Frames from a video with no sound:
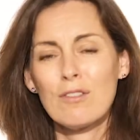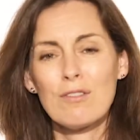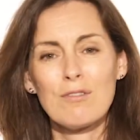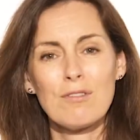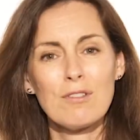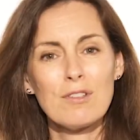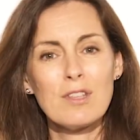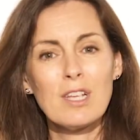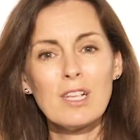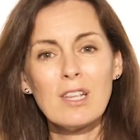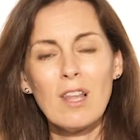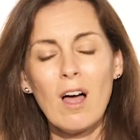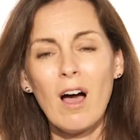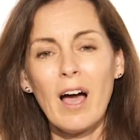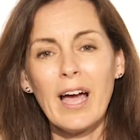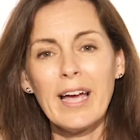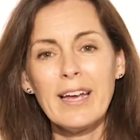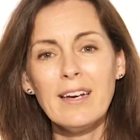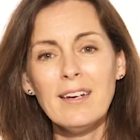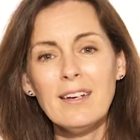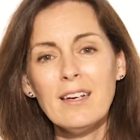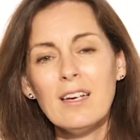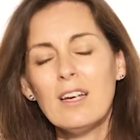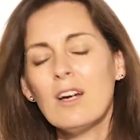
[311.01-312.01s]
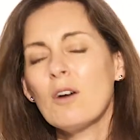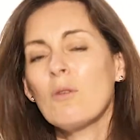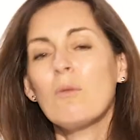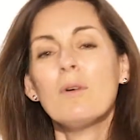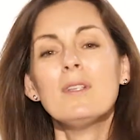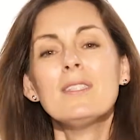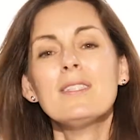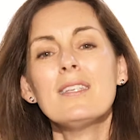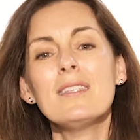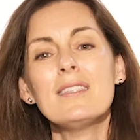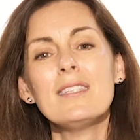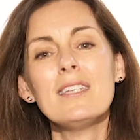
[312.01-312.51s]
through the line,
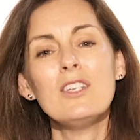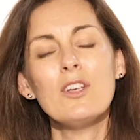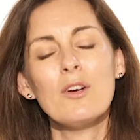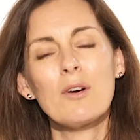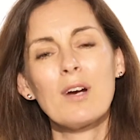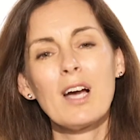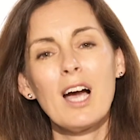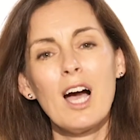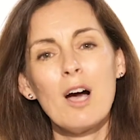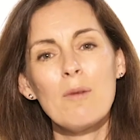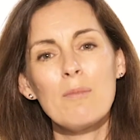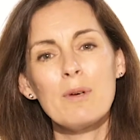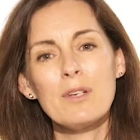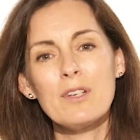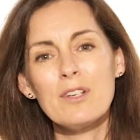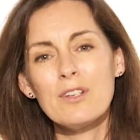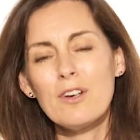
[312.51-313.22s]
once it's in your cupboard,